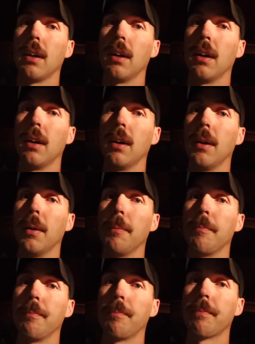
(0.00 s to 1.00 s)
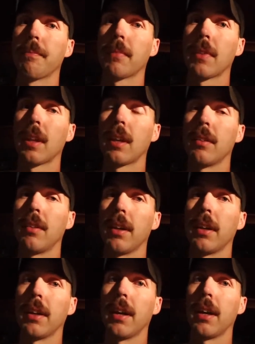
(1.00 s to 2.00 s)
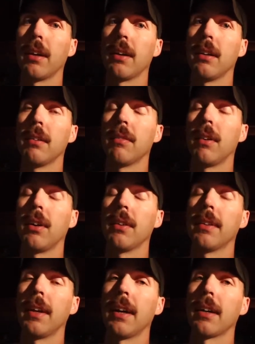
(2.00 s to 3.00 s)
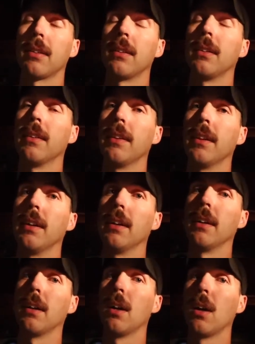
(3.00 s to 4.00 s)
um, taken care of, all tackled the